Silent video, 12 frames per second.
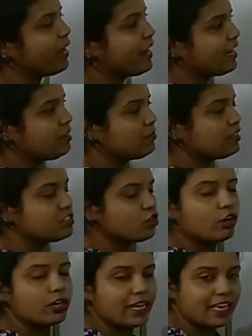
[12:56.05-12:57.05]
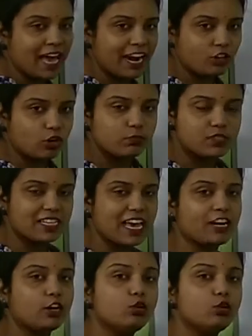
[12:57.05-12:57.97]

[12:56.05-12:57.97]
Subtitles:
elements or like atoms can